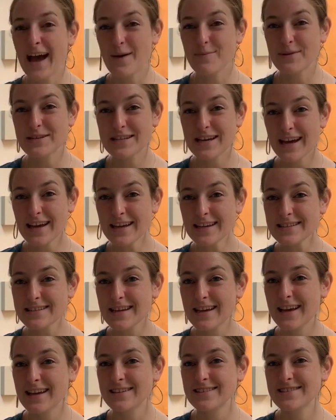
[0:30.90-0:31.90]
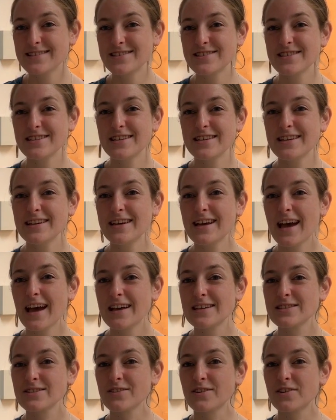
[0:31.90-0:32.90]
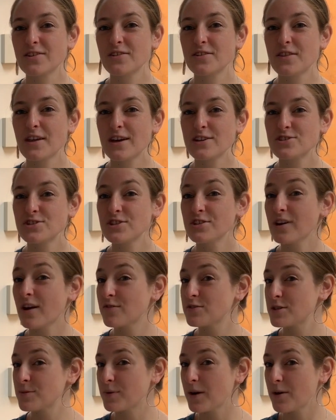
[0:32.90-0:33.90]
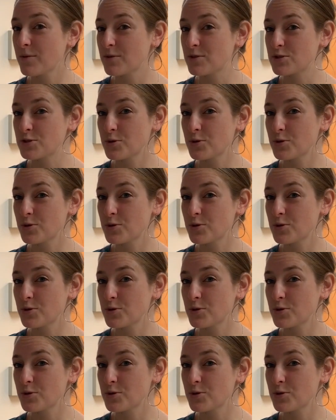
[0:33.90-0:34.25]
appetite and she has learned that she loves to play with